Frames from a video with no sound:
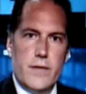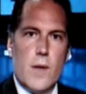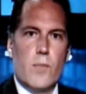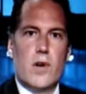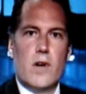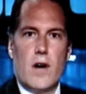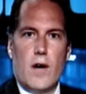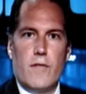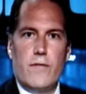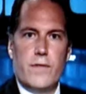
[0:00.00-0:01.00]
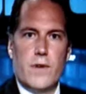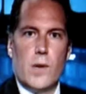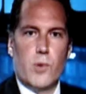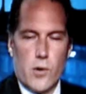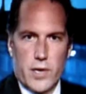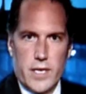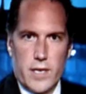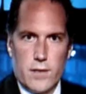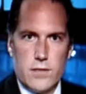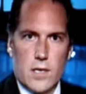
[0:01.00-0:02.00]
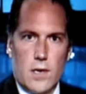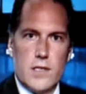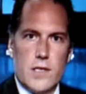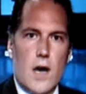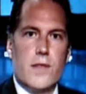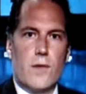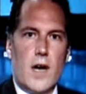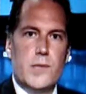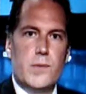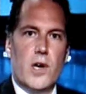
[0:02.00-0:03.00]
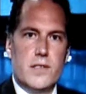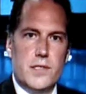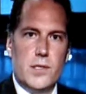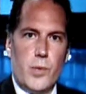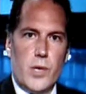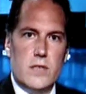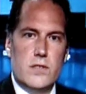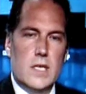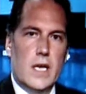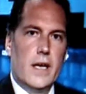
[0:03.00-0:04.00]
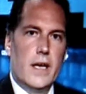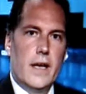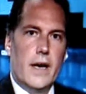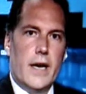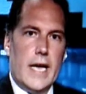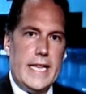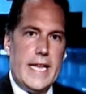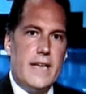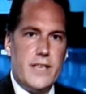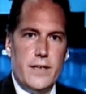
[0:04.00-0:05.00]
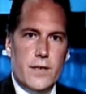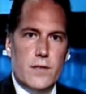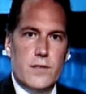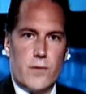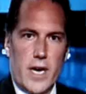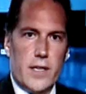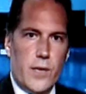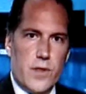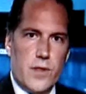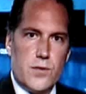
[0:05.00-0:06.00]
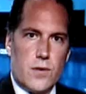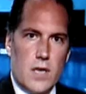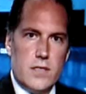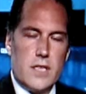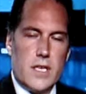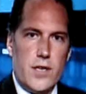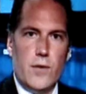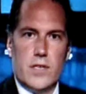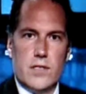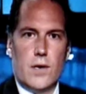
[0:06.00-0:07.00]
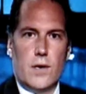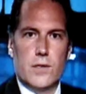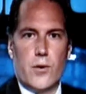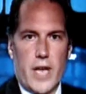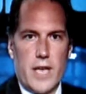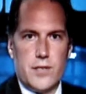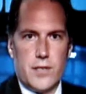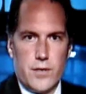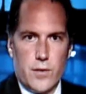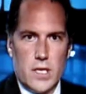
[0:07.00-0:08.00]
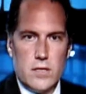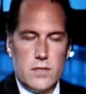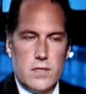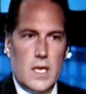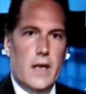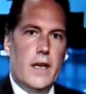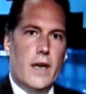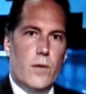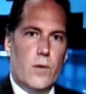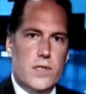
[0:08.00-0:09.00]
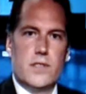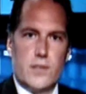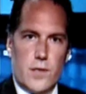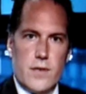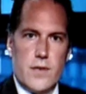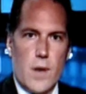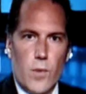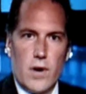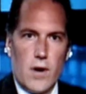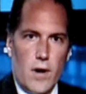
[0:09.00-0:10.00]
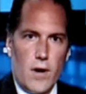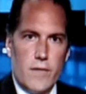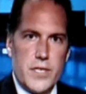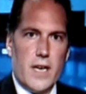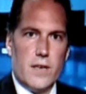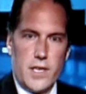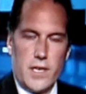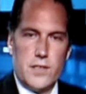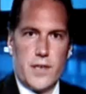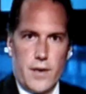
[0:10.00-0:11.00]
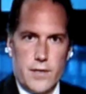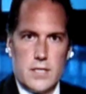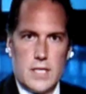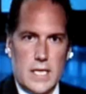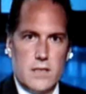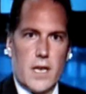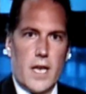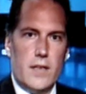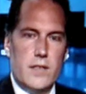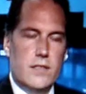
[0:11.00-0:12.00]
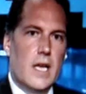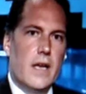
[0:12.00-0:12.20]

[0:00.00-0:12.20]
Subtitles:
number of broker-dealers called authorized participants, and they deal directly with the trust in units called creation units, which is a certain number of GLD shares in this case.